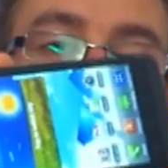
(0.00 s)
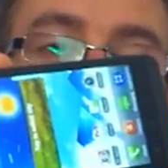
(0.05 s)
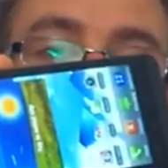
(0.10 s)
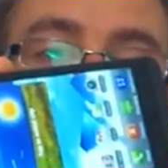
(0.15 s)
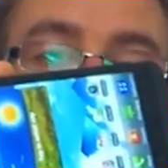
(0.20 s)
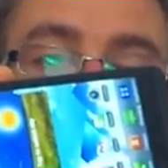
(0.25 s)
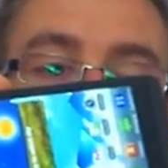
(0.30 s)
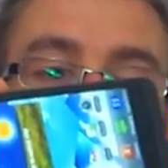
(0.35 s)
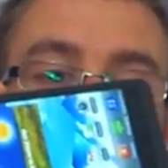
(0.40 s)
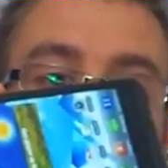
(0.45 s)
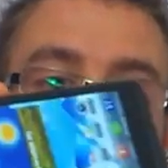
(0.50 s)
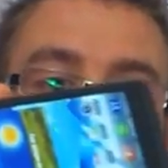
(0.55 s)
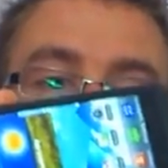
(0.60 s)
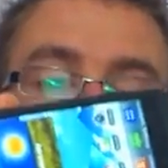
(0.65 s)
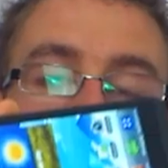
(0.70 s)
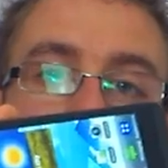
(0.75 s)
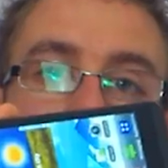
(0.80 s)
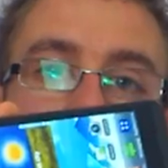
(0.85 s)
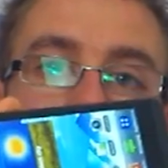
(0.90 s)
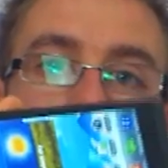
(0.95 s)
of
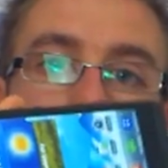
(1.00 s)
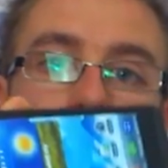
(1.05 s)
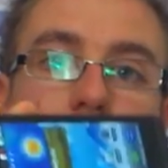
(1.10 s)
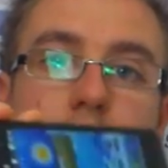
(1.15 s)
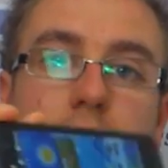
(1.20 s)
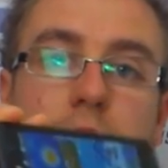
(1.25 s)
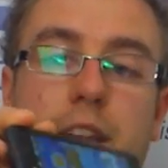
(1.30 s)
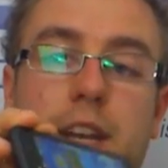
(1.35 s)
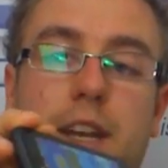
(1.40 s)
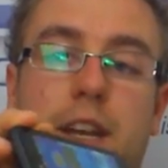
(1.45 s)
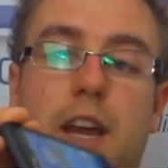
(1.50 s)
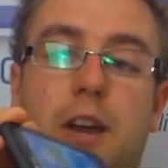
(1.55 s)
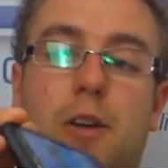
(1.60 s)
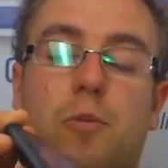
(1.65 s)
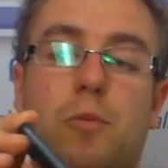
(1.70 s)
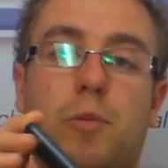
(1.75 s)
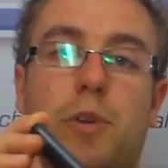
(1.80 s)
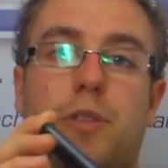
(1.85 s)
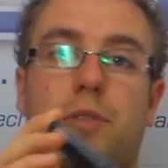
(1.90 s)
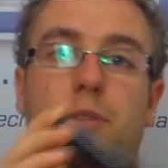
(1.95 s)
July. Now we